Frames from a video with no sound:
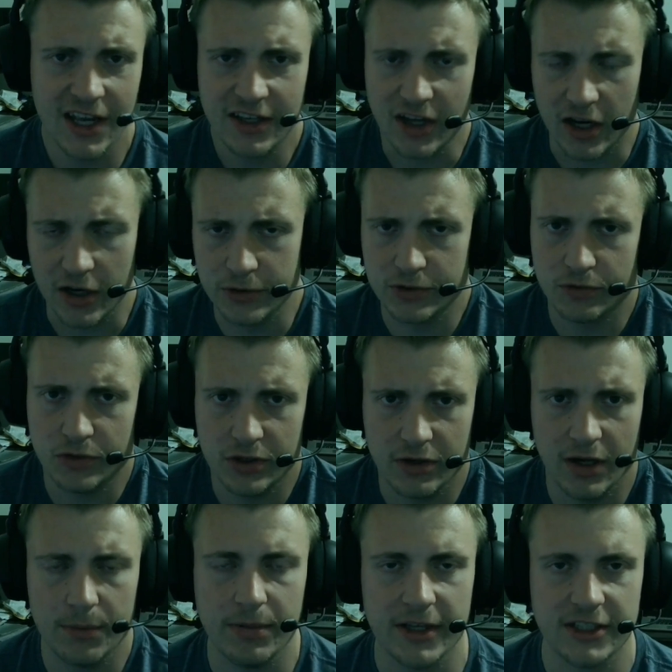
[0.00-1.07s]
Yahoo's a really
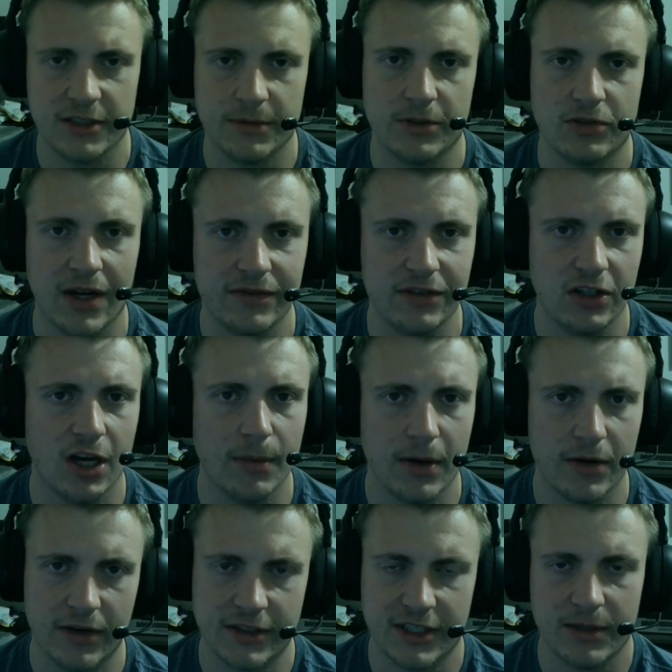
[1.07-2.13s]
great place to be drafting
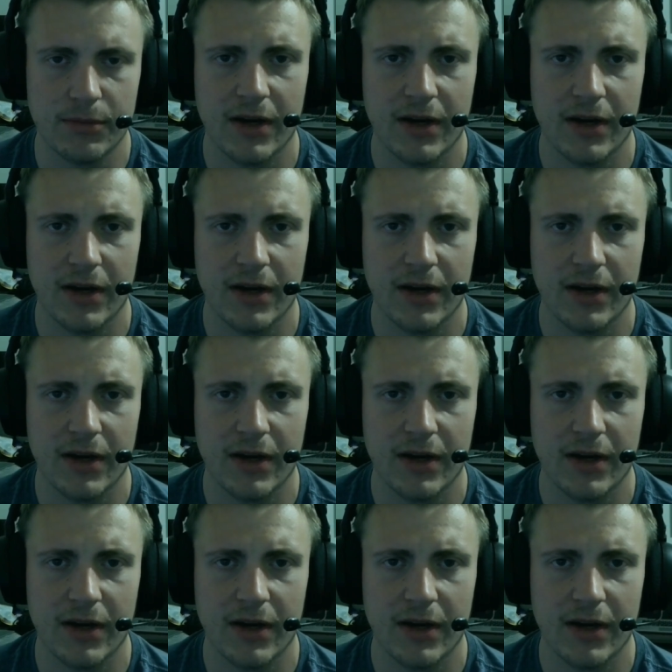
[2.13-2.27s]
Amon-Ra St.